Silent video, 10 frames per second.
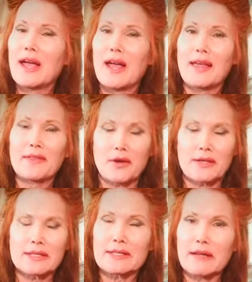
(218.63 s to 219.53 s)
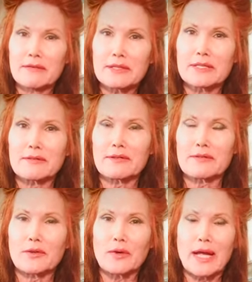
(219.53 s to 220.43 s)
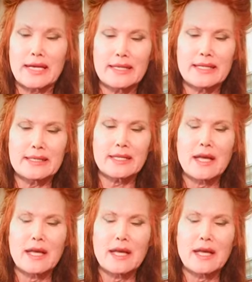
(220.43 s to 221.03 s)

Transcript: and there are several different varieties.